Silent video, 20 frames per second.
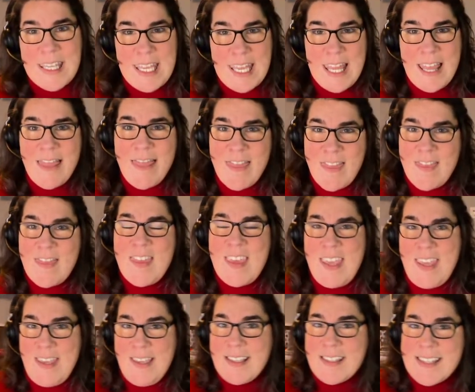
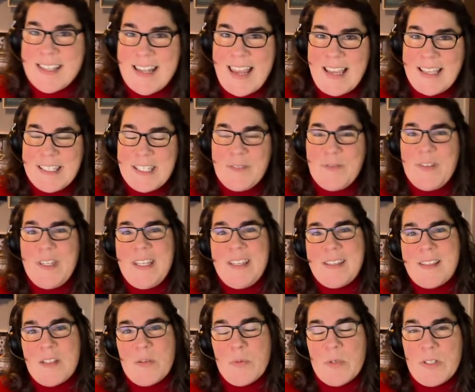risky things and
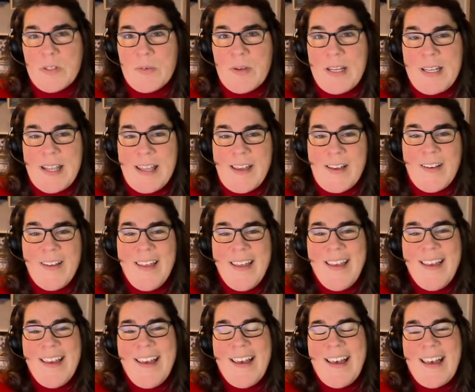activities in the world
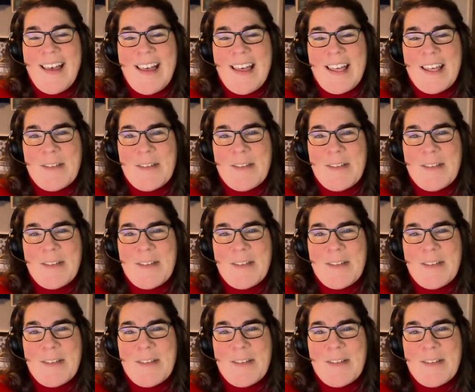right now.